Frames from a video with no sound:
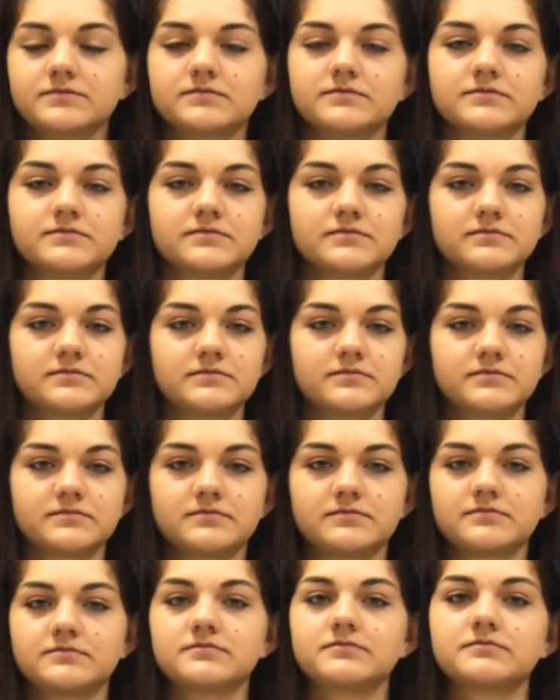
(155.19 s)

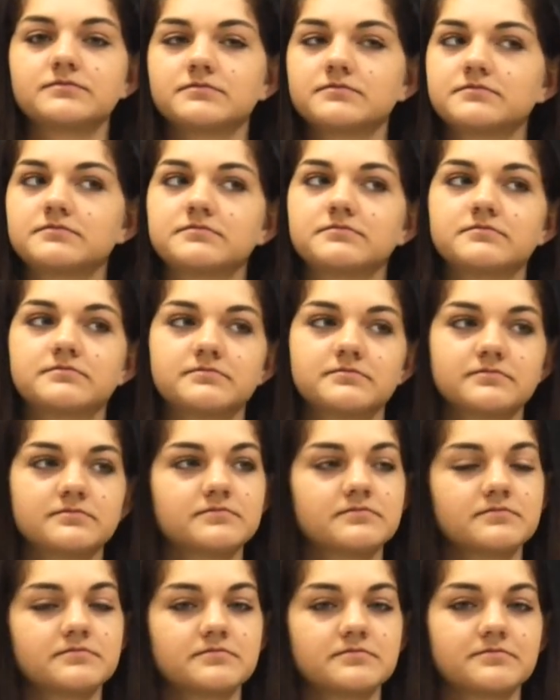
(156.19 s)

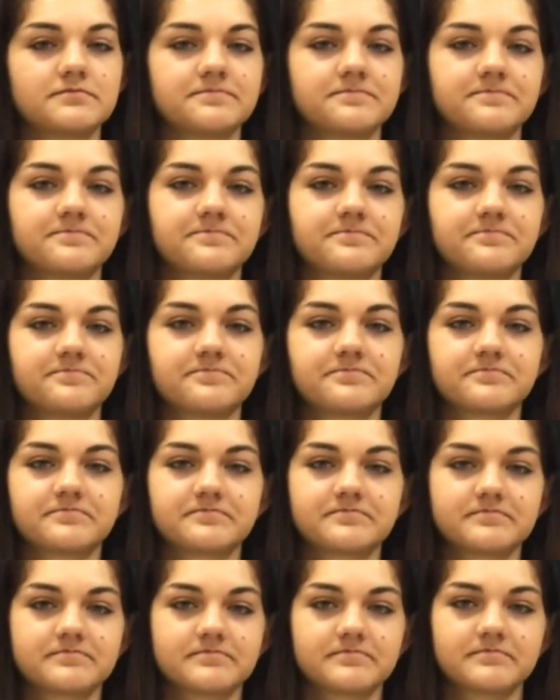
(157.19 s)

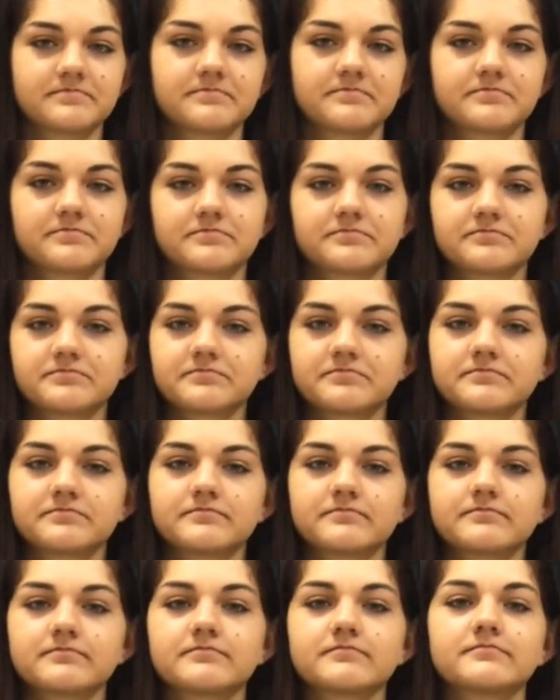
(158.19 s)

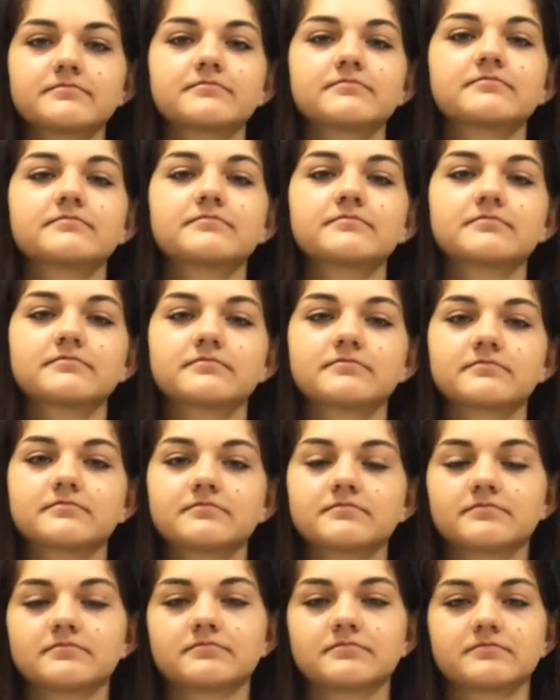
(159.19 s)

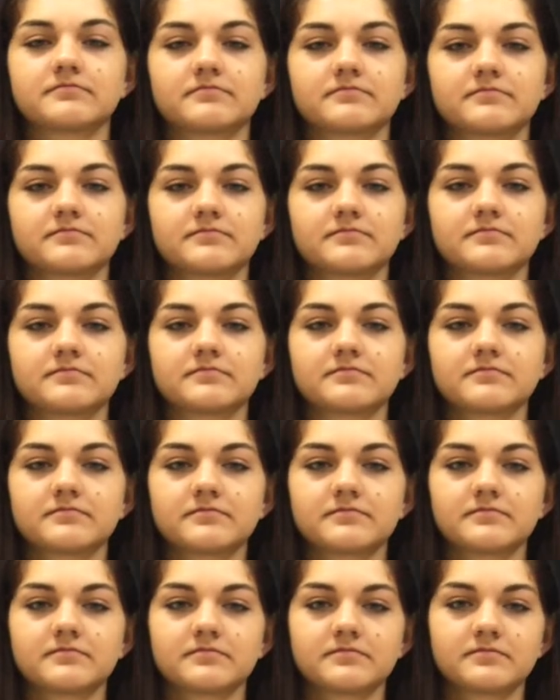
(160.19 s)

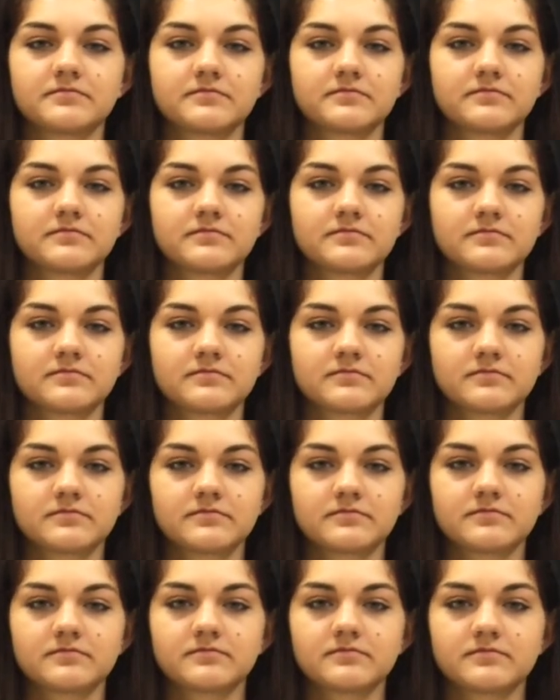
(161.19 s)

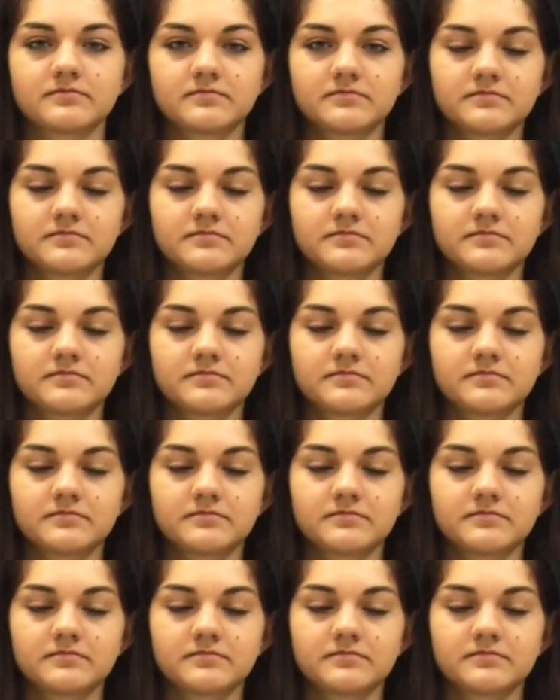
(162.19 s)
(not speaking)